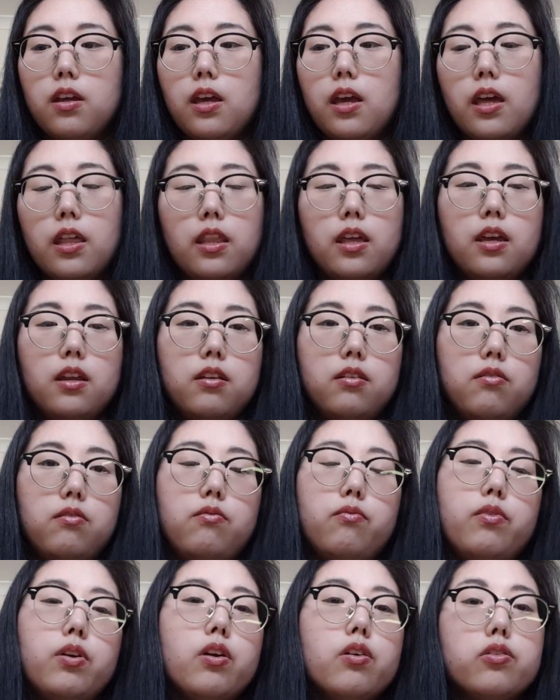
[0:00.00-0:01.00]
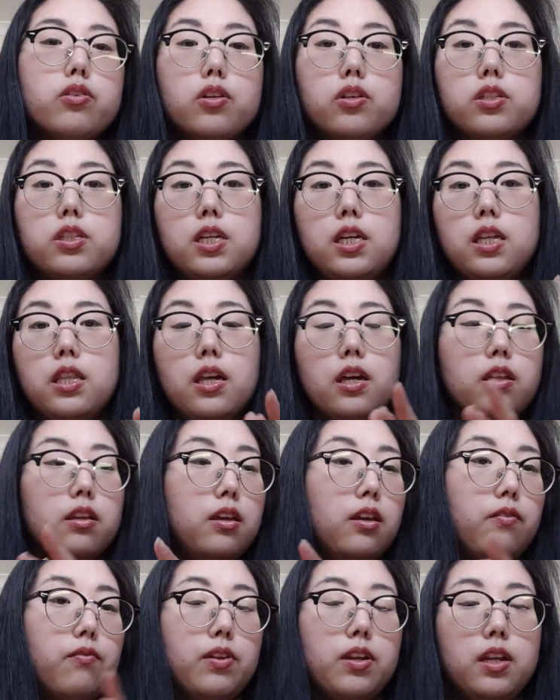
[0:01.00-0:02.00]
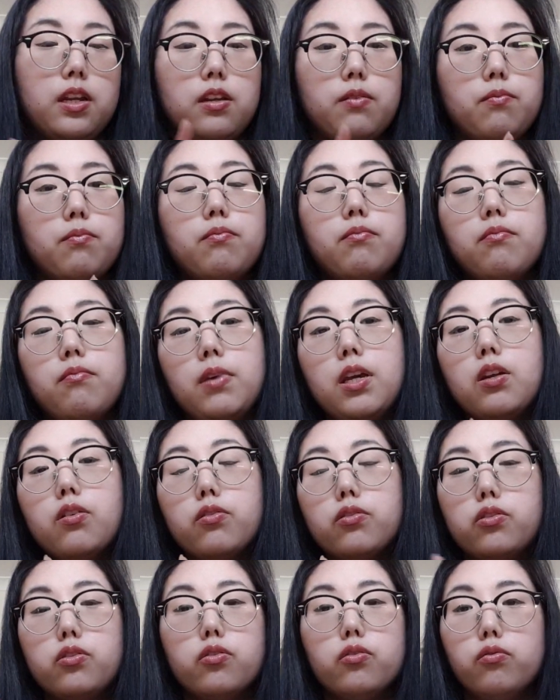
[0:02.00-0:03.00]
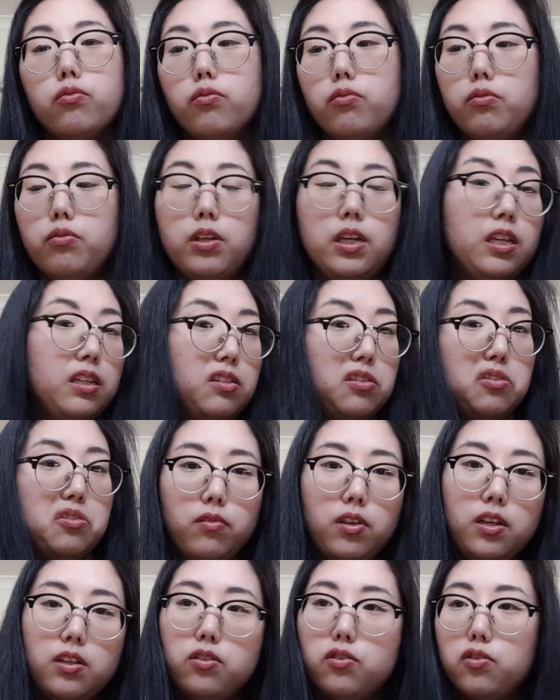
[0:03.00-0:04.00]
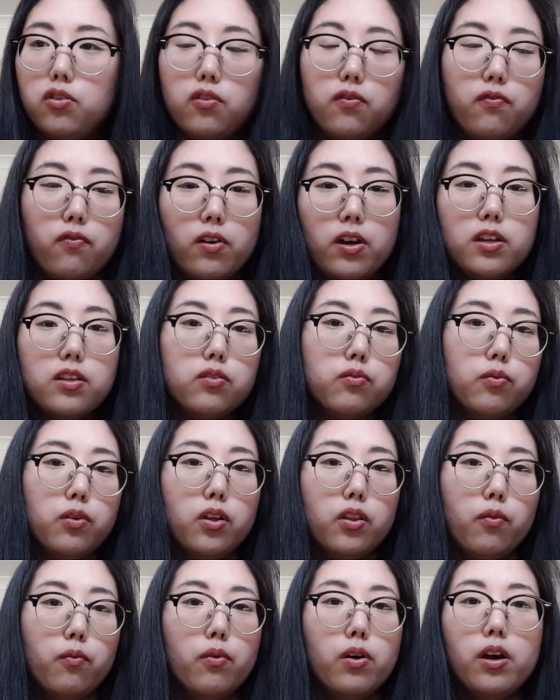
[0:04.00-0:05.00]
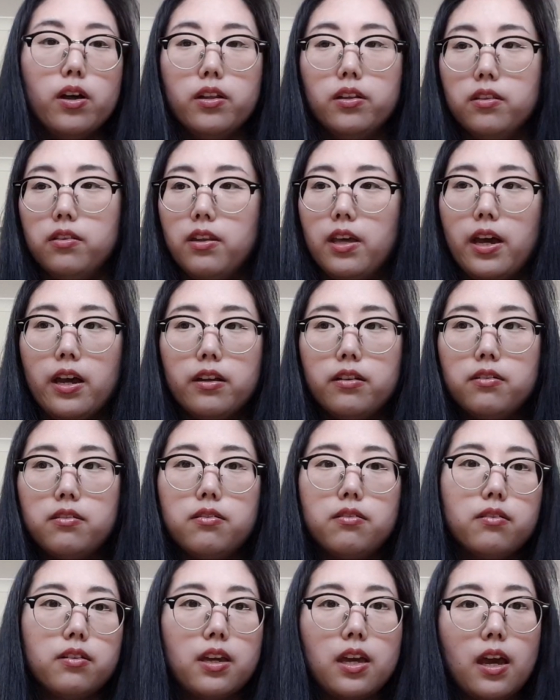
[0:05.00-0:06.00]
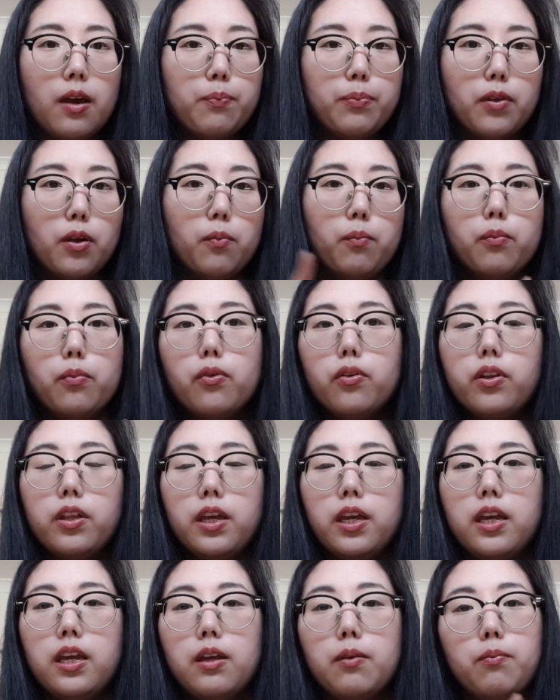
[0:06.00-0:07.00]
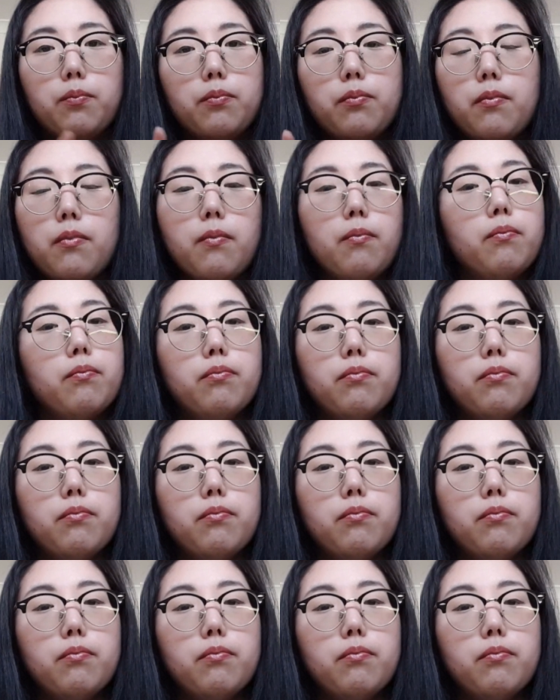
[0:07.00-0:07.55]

And then we also see that even in middle school, his two friends were the one that kept on bullying him,